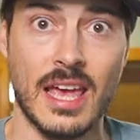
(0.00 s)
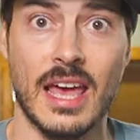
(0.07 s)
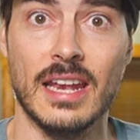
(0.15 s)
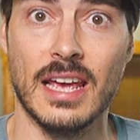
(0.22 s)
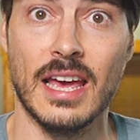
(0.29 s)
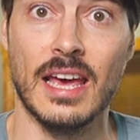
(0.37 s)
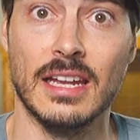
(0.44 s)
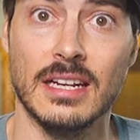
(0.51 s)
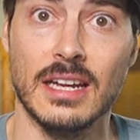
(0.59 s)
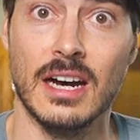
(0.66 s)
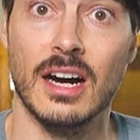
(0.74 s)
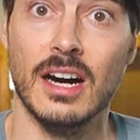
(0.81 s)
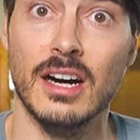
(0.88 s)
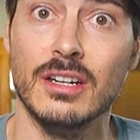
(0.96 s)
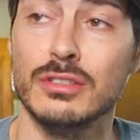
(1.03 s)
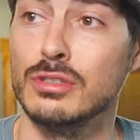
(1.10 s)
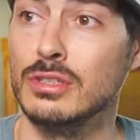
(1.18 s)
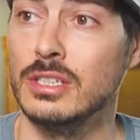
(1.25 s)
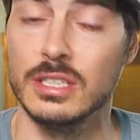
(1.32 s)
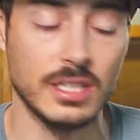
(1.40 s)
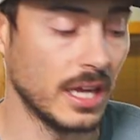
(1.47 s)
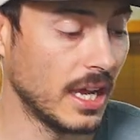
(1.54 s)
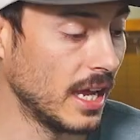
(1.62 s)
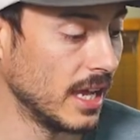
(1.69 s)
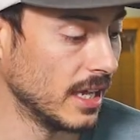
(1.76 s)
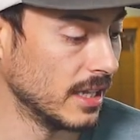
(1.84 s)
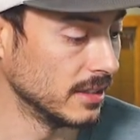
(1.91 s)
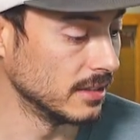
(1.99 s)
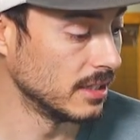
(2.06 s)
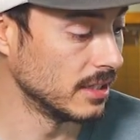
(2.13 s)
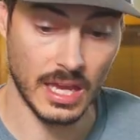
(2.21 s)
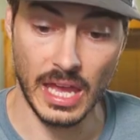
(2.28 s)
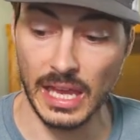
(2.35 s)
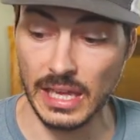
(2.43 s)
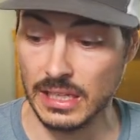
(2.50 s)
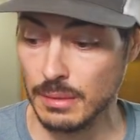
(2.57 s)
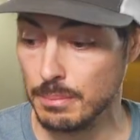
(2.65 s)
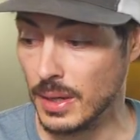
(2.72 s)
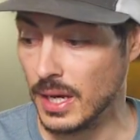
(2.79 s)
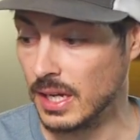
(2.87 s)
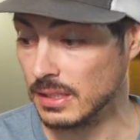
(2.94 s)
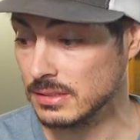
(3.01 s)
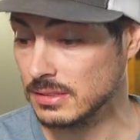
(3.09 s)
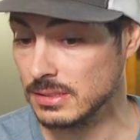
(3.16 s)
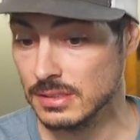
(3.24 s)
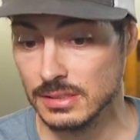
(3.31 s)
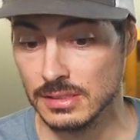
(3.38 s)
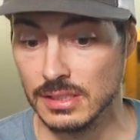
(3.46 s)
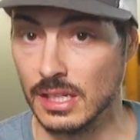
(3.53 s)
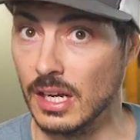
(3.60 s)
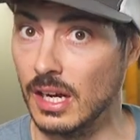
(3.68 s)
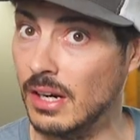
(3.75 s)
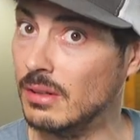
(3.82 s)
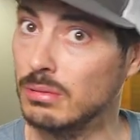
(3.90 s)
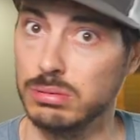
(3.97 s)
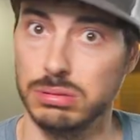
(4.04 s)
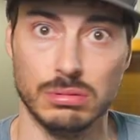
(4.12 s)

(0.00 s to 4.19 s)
and at $180, you know,